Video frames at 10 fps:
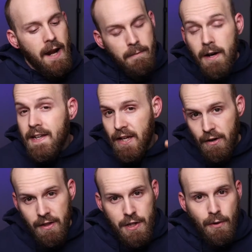And I'm gonna tell
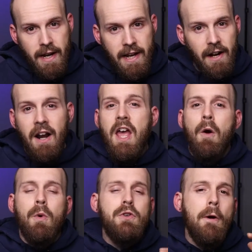you this right here.
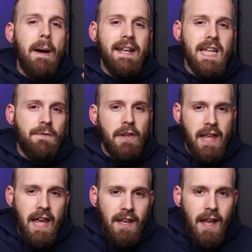We'll do a mic test for the
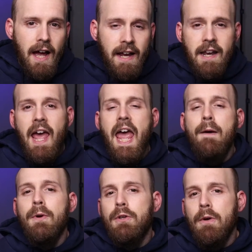inline,
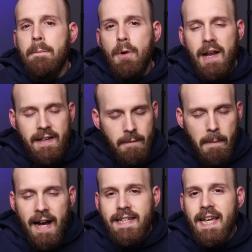and we'll do a
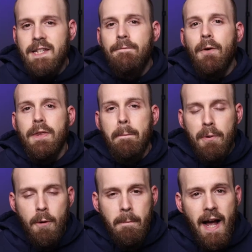mic test for the
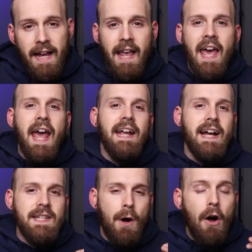boom mic. And
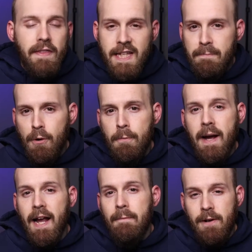guys, on this boom
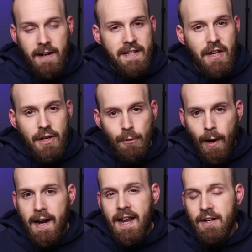mic, I'm gonna tell you
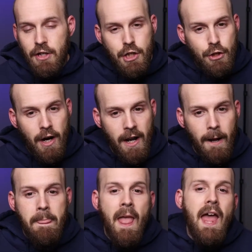right now, just straight
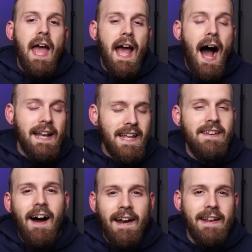up, I did
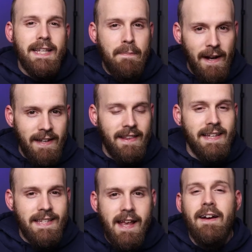not expect it to
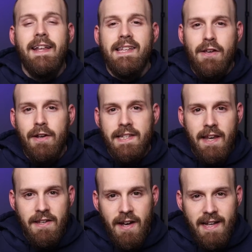sound as good as
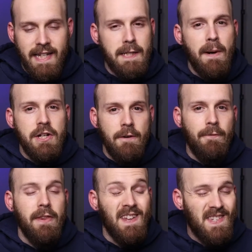it does, especially
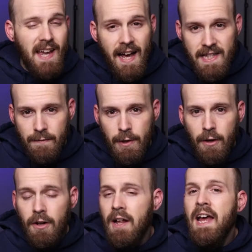for the size of it
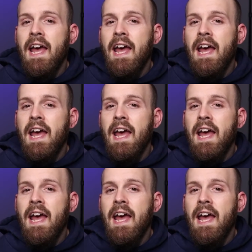all.